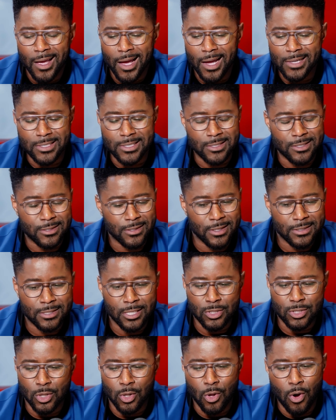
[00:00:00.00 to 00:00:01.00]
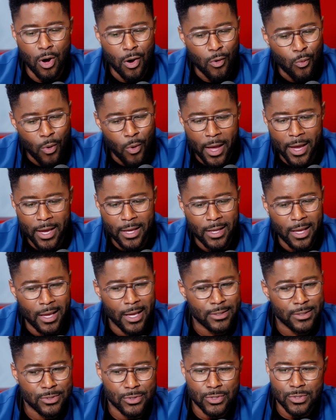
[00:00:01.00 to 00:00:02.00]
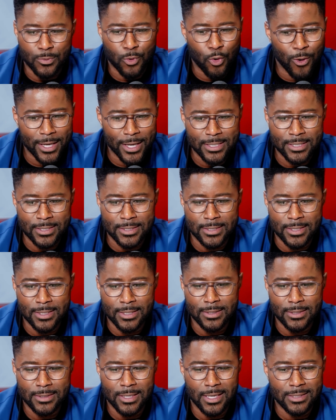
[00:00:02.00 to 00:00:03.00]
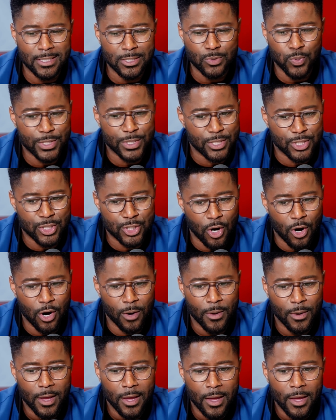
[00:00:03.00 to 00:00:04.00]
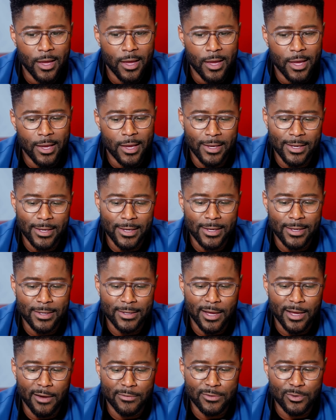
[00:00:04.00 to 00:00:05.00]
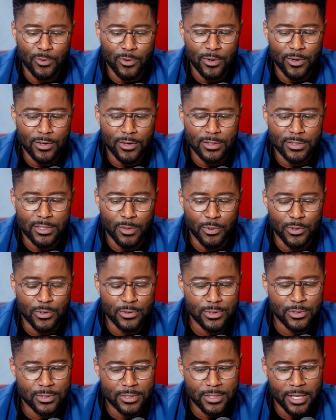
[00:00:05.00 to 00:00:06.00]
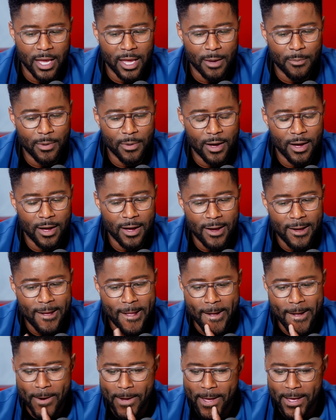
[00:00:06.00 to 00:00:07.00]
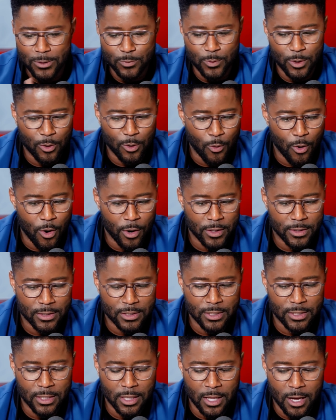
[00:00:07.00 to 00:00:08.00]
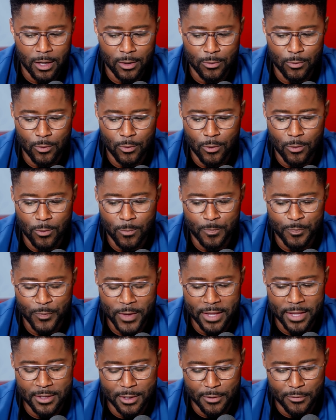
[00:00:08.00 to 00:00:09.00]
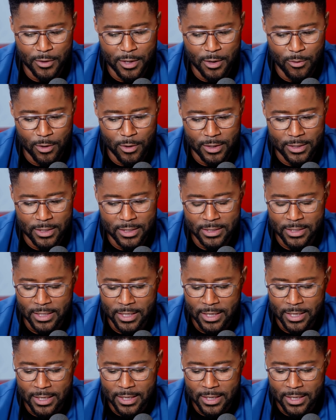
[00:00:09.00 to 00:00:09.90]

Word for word: I took the long way to answer some questions. I just wasn't sharp. And afterwards, the producers came by as we were walking to the locker room at the NFL Network, and